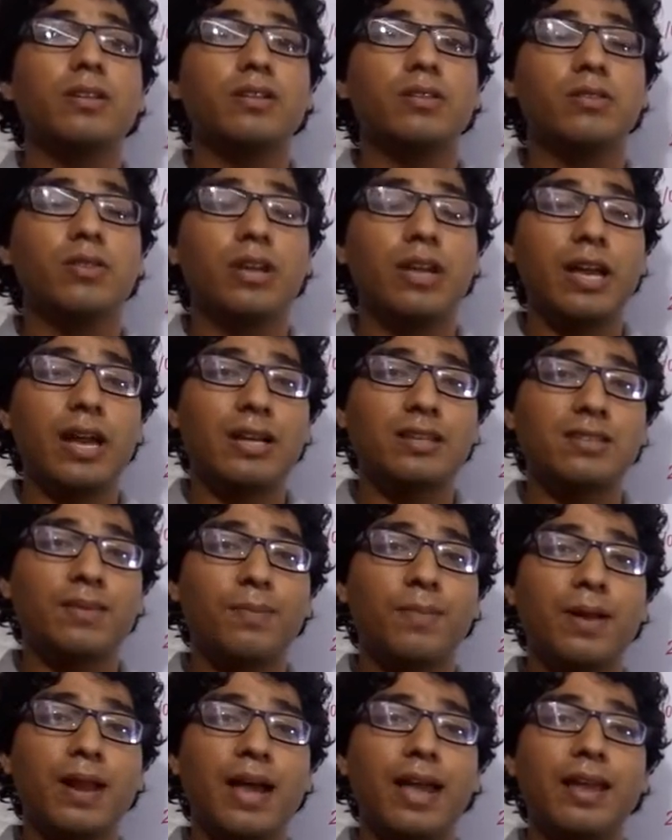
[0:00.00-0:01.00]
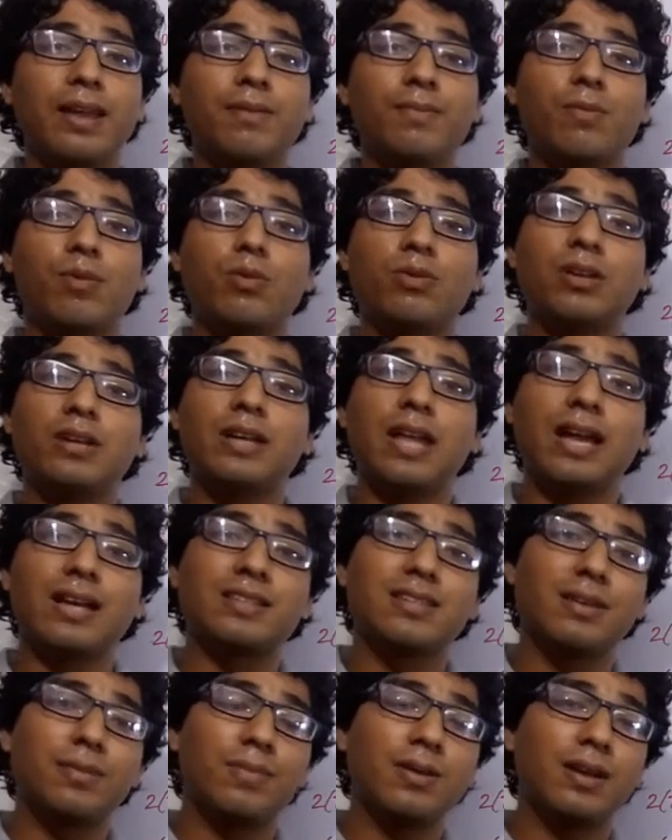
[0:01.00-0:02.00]
they are supplying both the
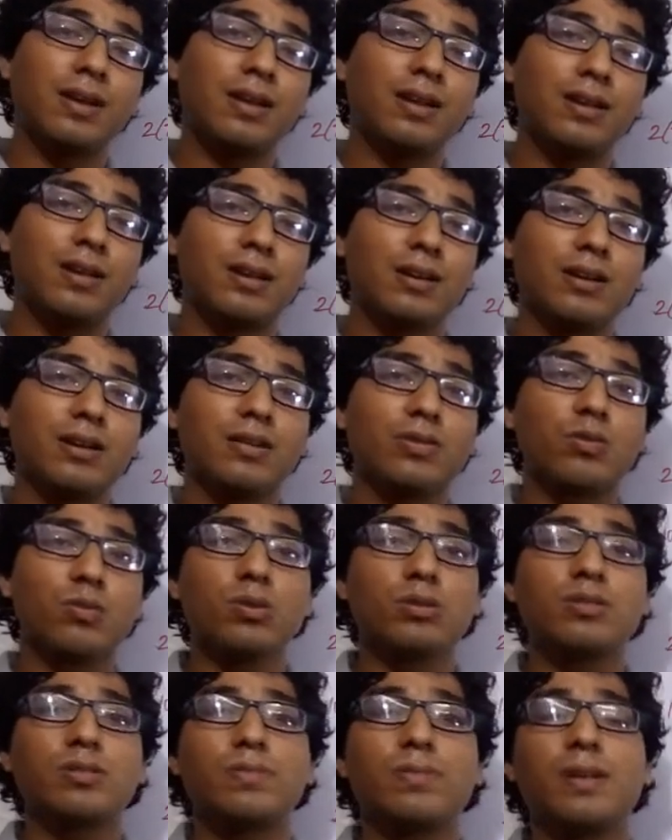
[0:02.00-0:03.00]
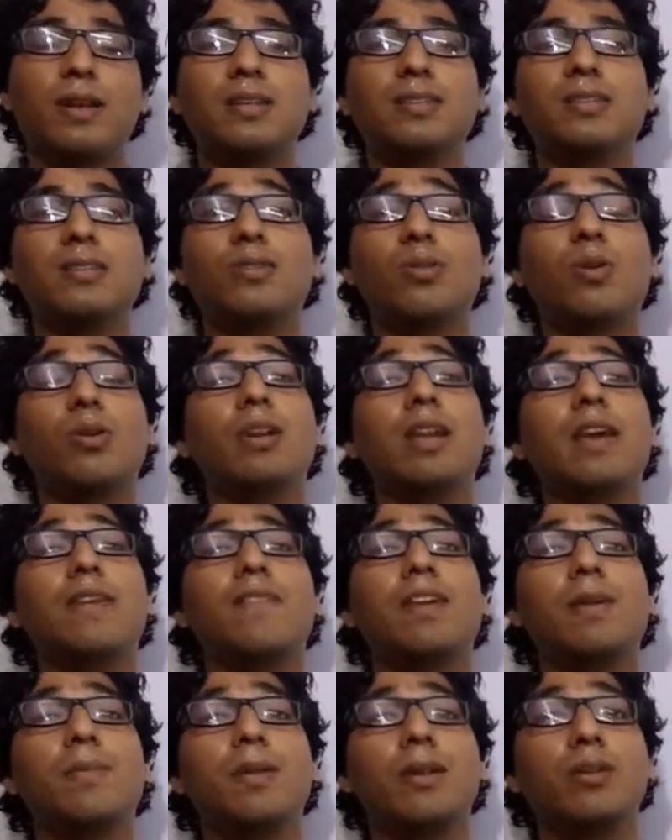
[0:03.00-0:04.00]
taxable goods plus not
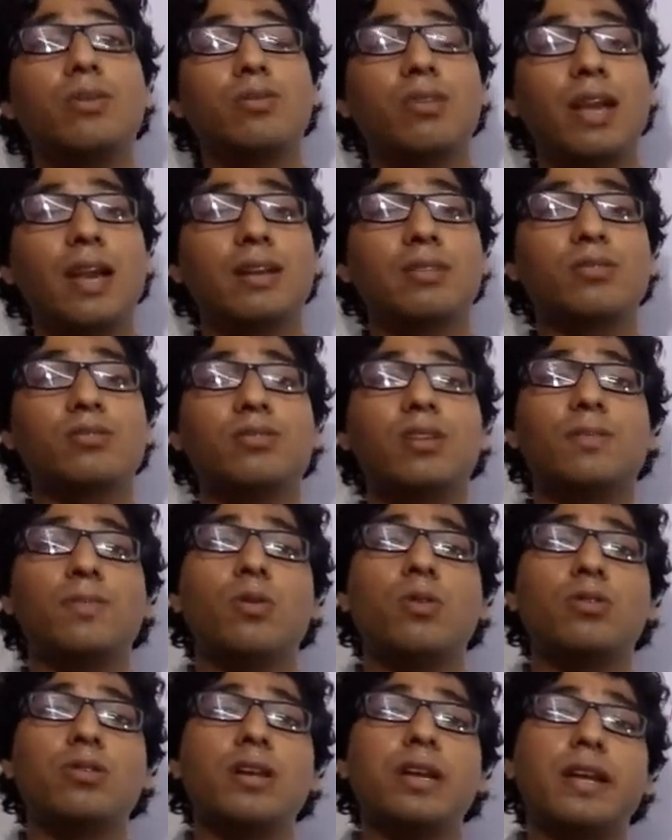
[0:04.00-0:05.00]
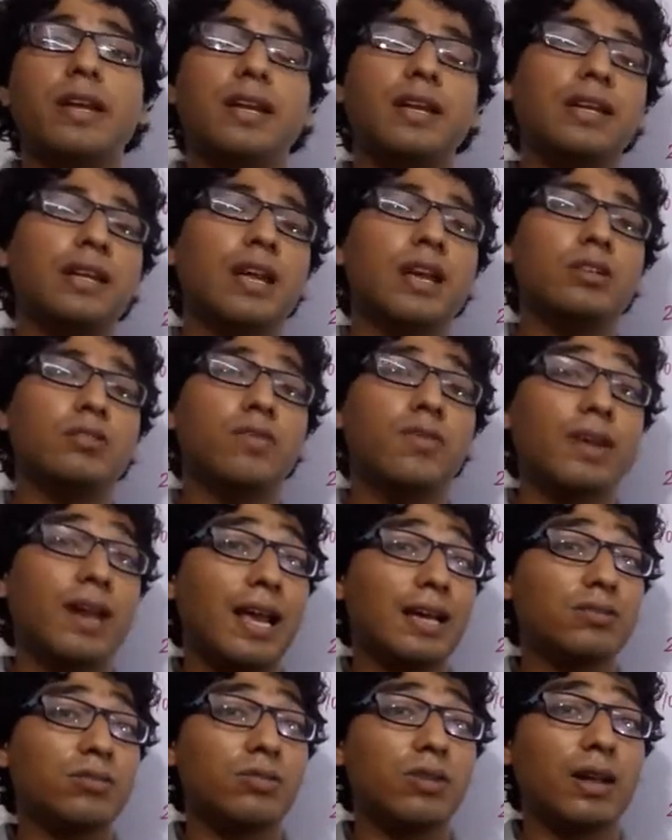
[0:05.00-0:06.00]
leviable to tax? So suppose in case of a
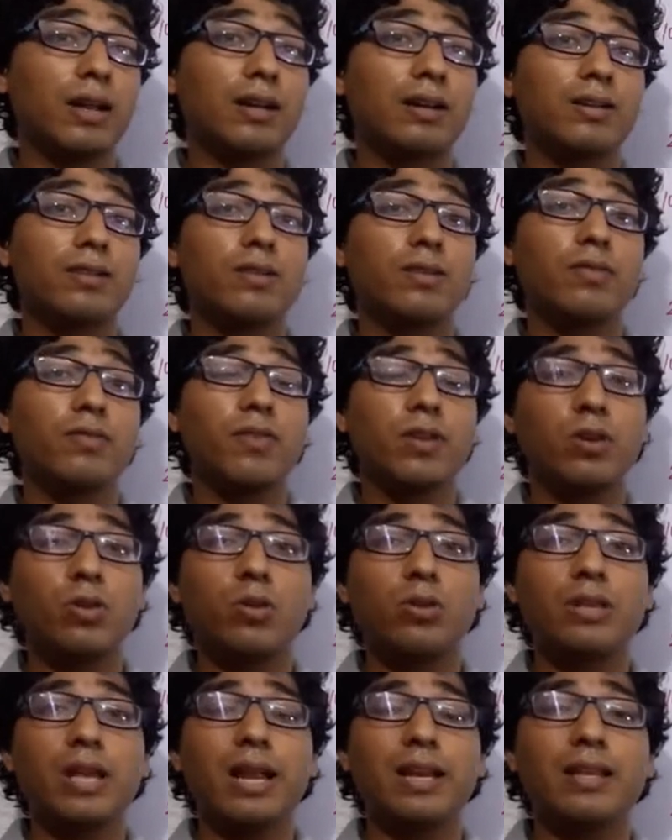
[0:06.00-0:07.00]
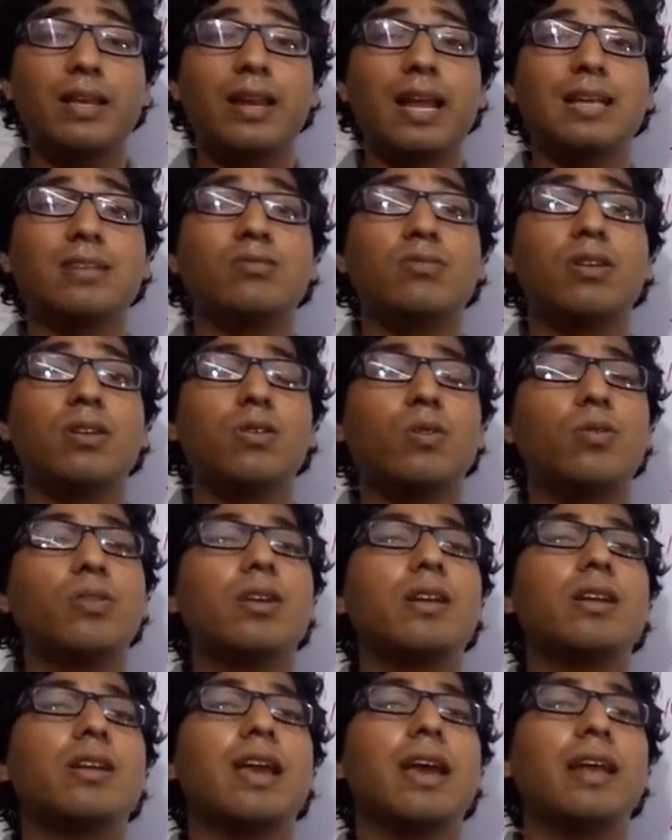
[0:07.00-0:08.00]
restaurant, we know that the restaurant
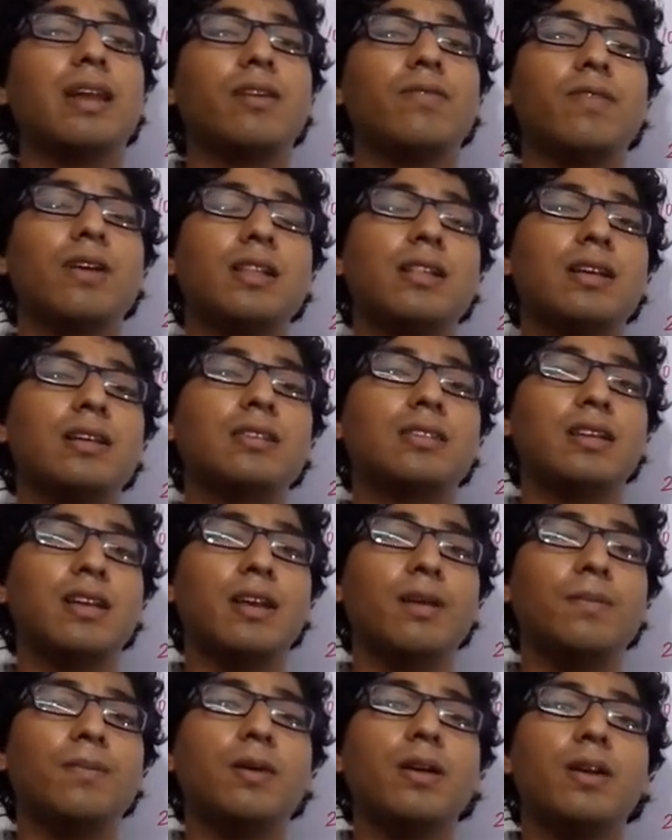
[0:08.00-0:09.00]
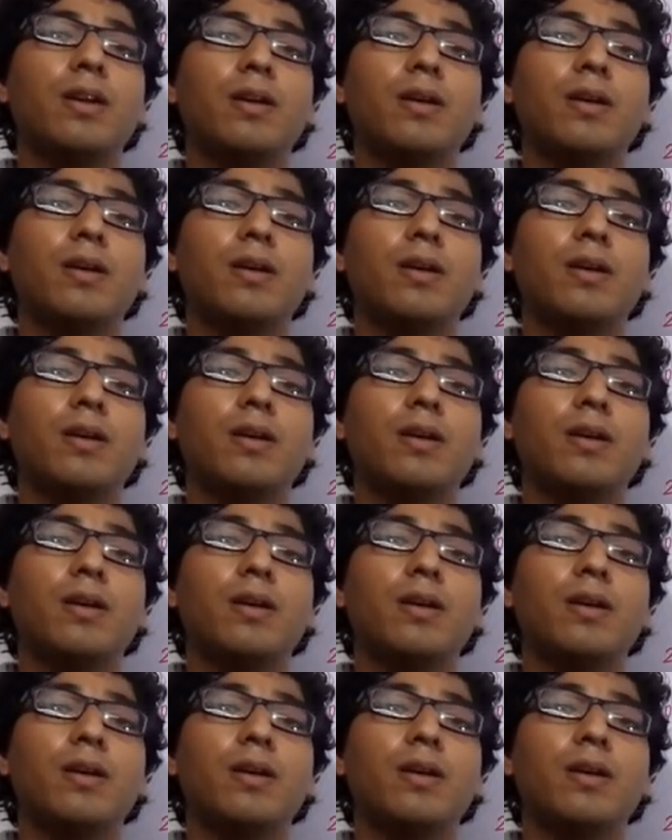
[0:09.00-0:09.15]
owner can avail the scheme